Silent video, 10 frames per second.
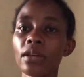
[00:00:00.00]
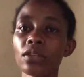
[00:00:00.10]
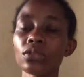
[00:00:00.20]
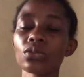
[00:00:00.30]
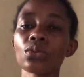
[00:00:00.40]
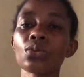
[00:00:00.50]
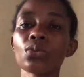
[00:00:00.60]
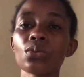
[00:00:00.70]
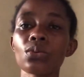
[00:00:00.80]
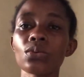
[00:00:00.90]
So
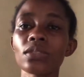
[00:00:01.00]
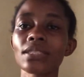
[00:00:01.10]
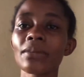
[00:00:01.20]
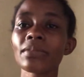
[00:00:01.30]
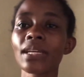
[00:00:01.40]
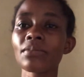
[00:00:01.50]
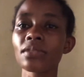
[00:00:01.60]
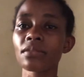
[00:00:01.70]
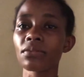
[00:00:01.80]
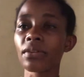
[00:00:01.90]
sometimes
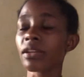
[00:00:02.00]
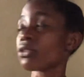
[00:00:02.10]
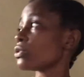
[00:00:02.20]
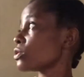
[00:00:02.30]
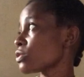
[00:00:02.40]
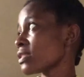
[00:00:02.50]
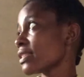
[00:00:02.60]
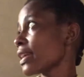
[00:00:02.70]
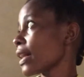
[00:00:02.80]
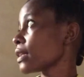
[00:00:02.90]
if you are on those
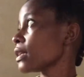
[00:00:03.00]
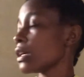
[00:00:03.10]
drugs,